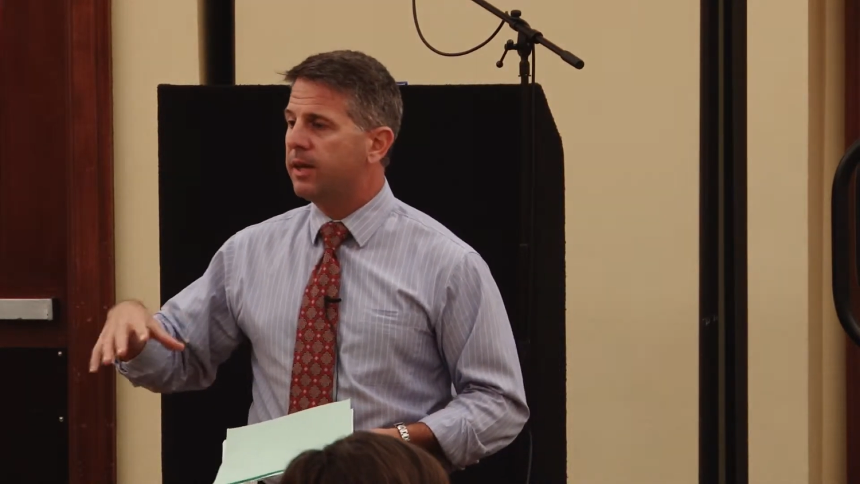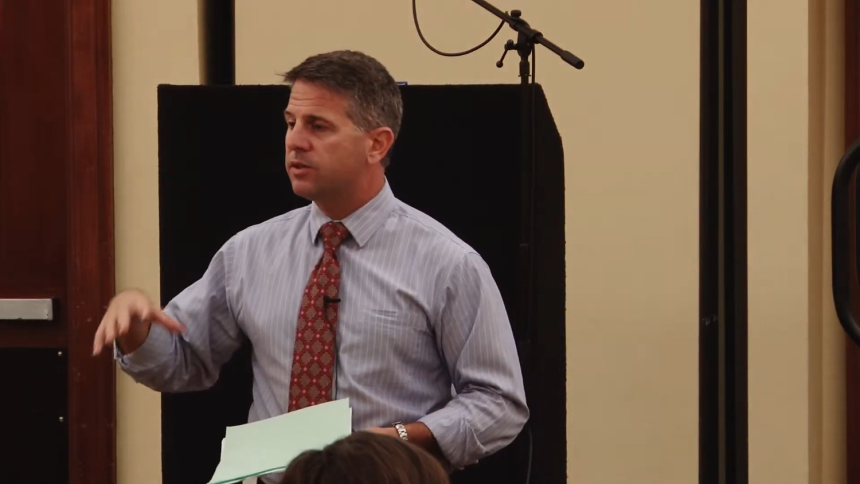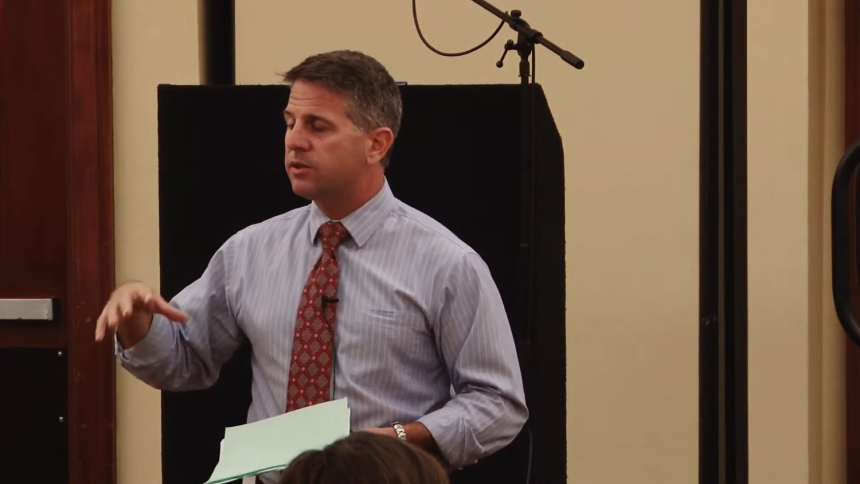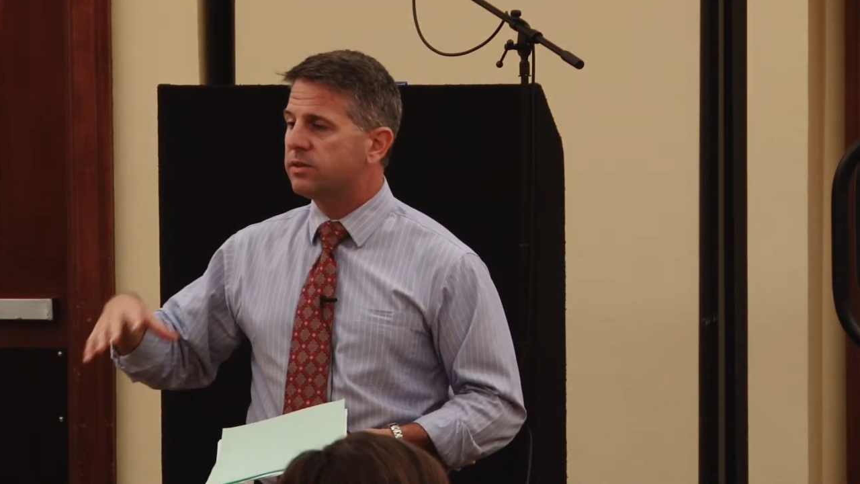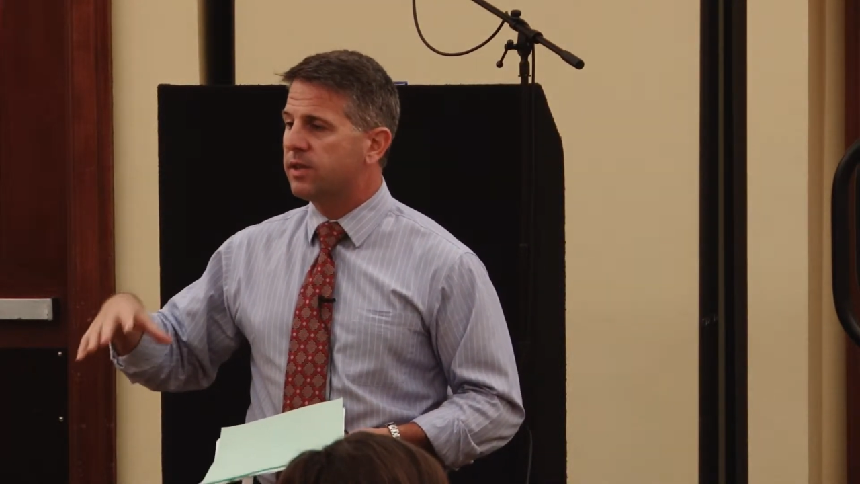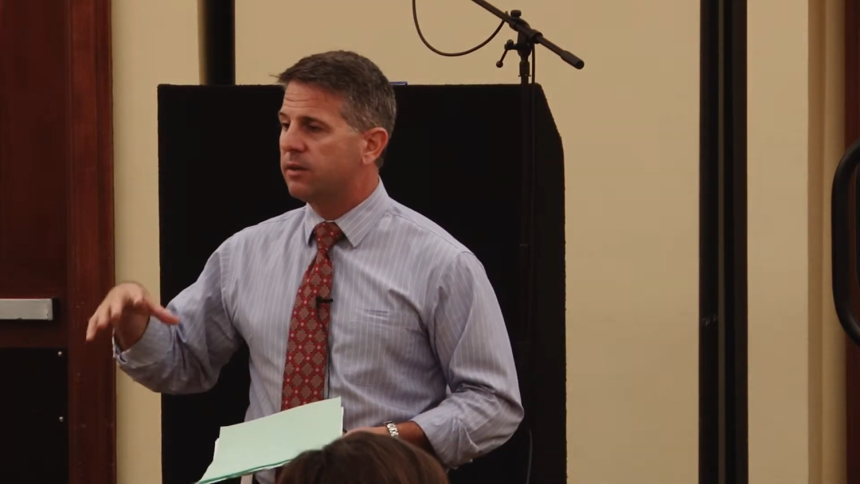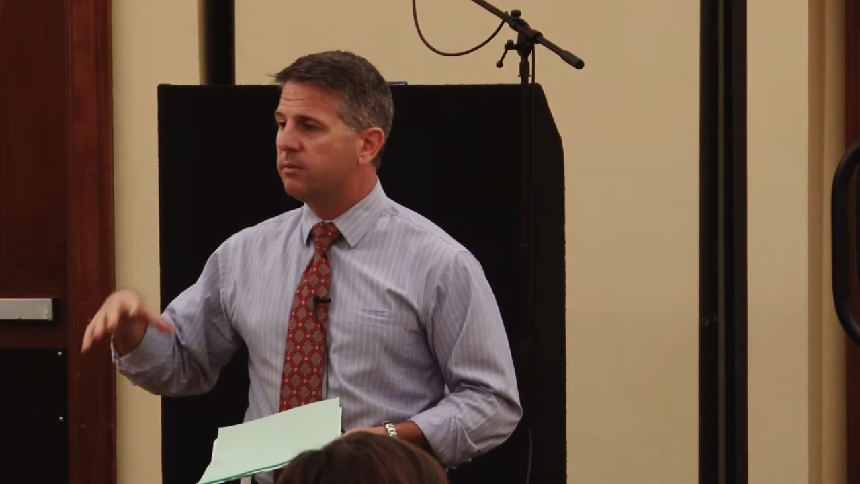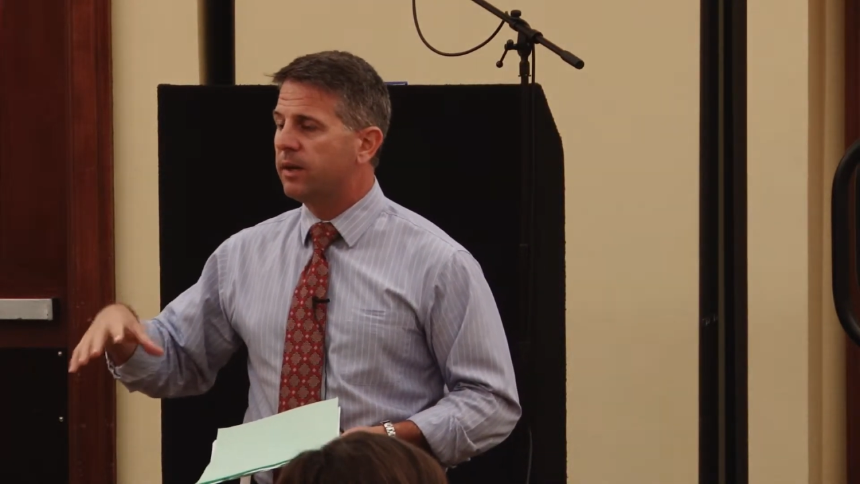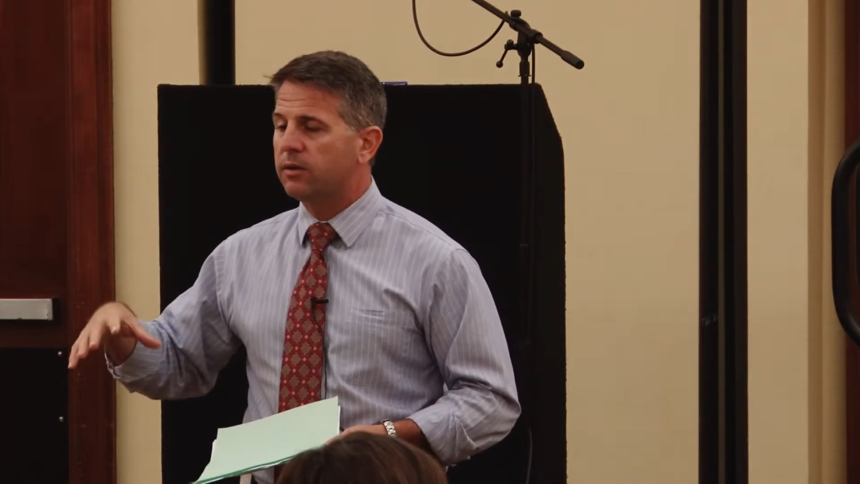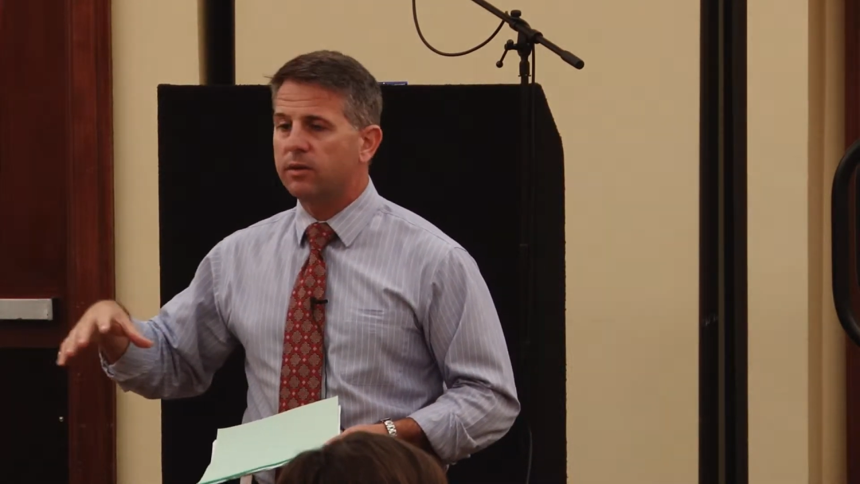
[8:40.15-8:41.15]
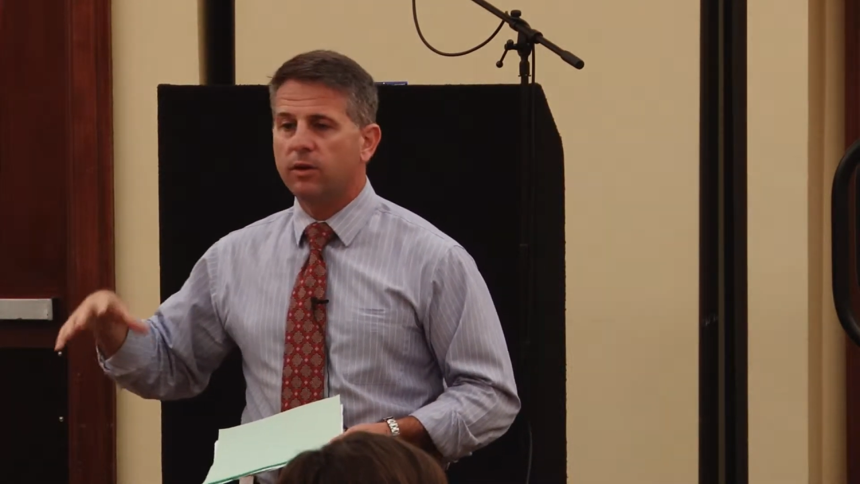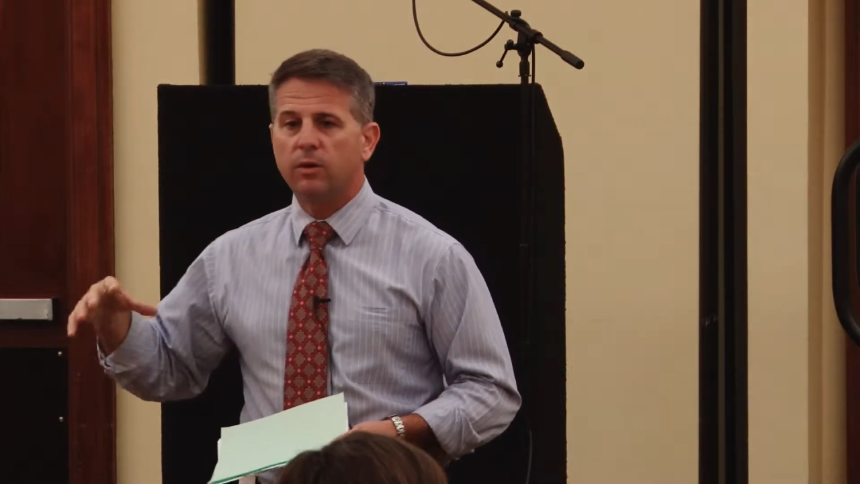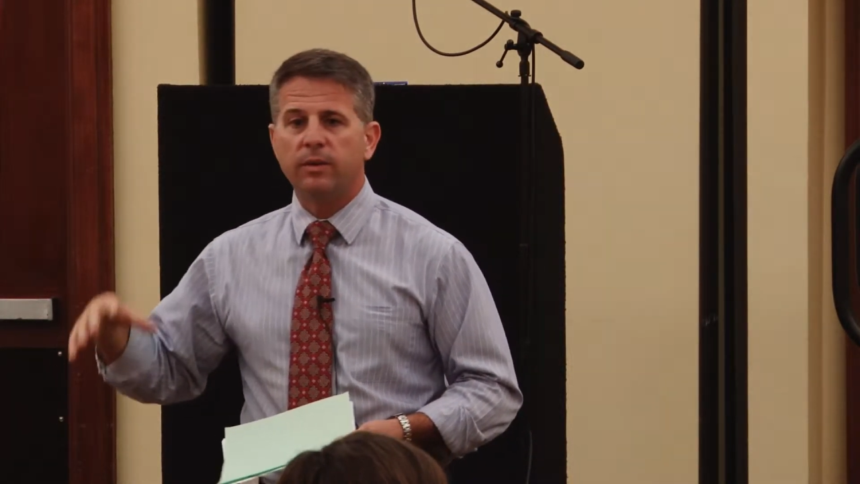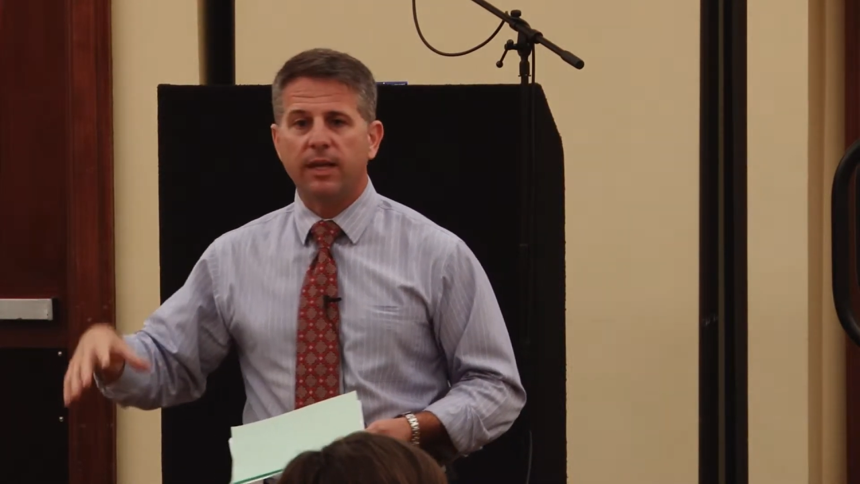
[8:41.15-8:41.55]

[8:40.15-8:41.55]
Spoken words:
patient-centered medical home,